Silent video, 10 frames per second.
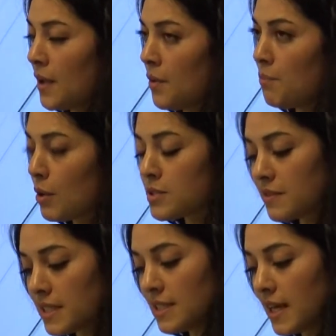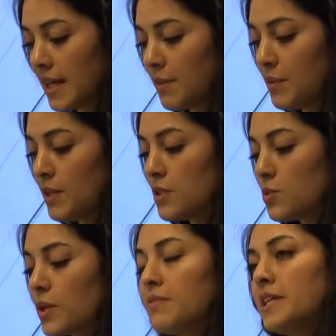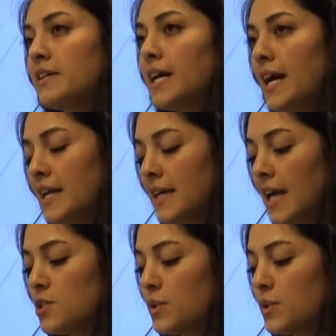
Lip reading: Most of the time, the sort of theory I engage